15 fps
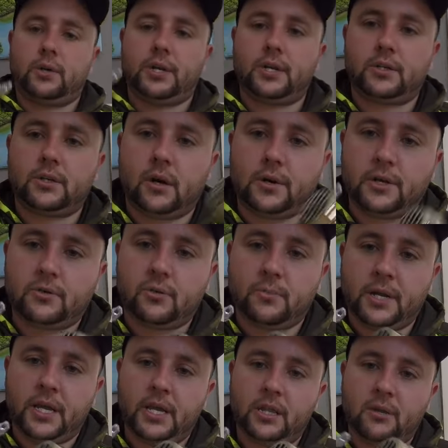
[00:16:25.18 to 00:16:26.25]
we're going to get started. So
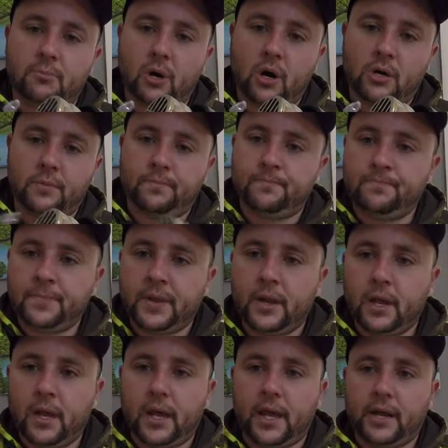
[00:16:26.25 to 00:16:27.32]
I'm going to heat the bottom,
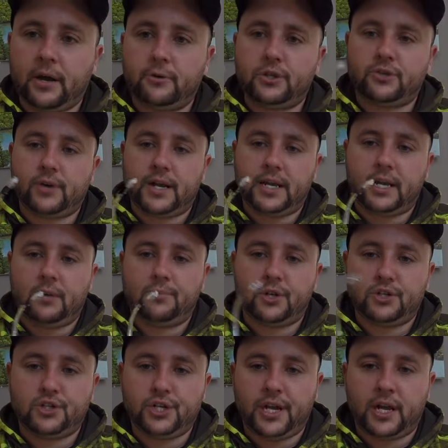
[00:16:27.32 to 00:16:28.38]
and I always try to keep
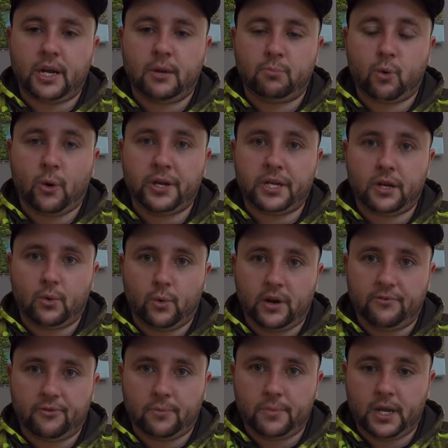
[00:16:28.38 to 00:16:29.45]
the jig pointed
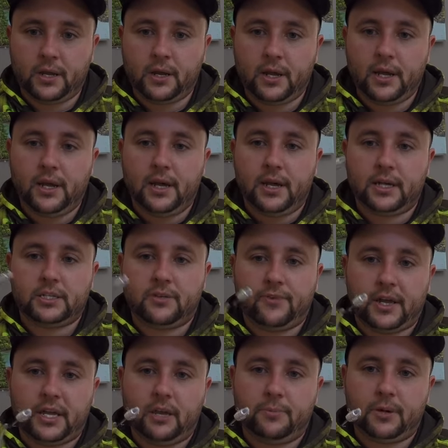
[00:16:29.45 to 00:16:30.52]
away from me because if
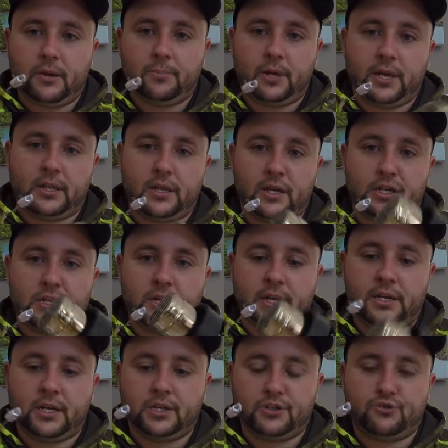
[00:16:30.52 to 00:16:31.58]
I keep it up like this and
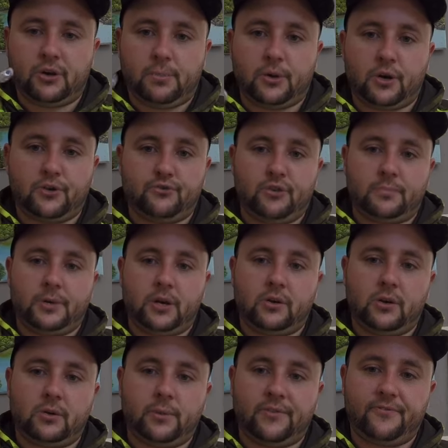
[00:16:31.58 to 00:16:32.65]
it does drip, it could drip down
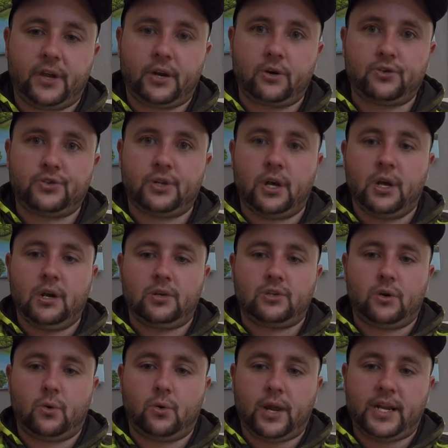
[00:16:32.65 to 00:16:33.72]
onto my fingers.
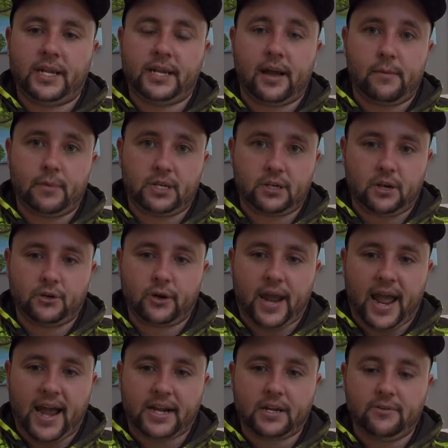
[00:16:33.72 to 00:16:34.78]
So anytime it's under
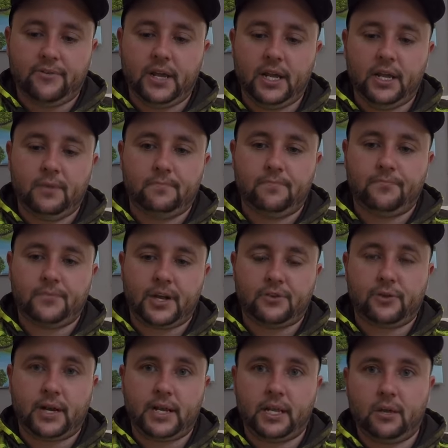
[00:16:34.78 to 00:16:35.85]
active heat, I
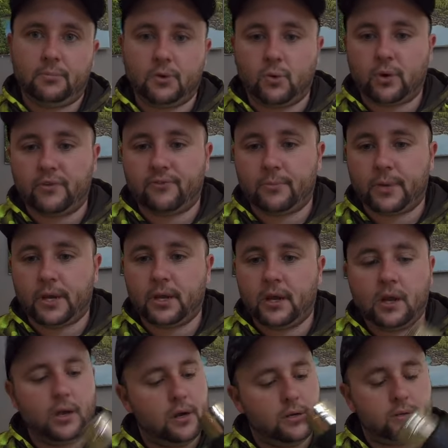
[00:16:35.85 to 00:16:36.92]
try to keep it away from me.
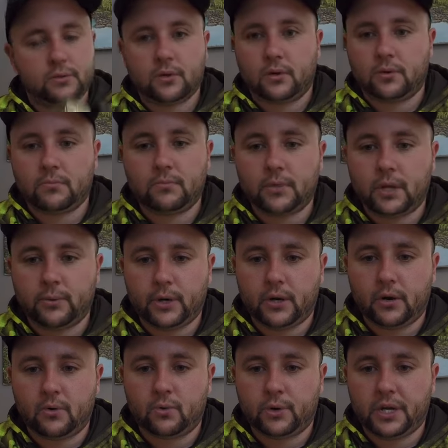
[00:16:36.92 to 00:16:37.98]
So here we
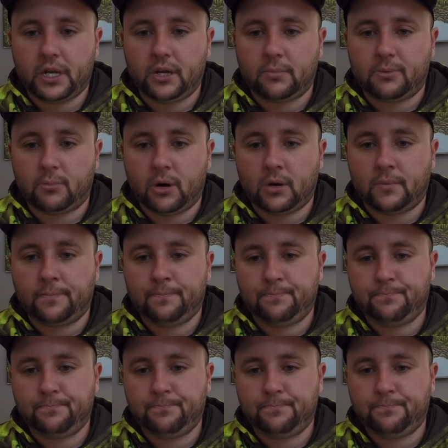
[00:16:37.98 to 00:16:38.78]
go. We're going to heat up the bottom.